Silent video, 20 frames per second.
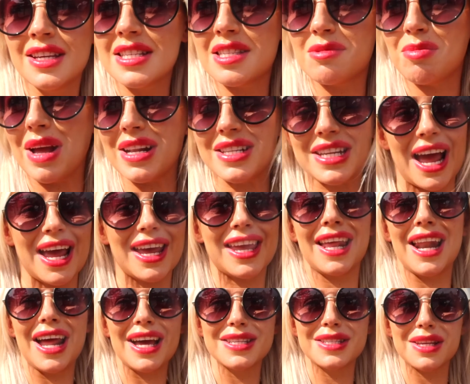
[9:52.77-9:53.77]

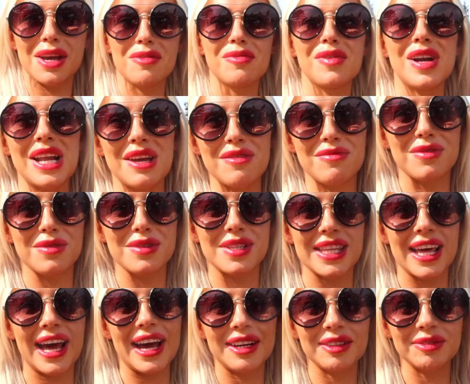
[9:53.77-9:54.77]
spectacular. So really looking forward
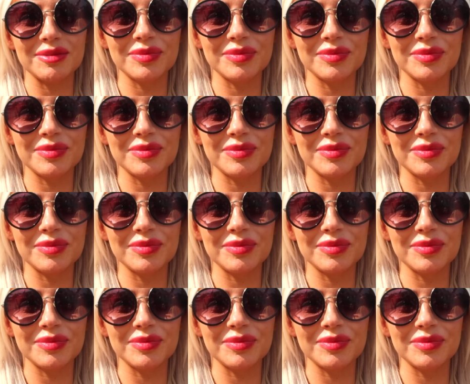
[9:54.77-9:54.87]
to that.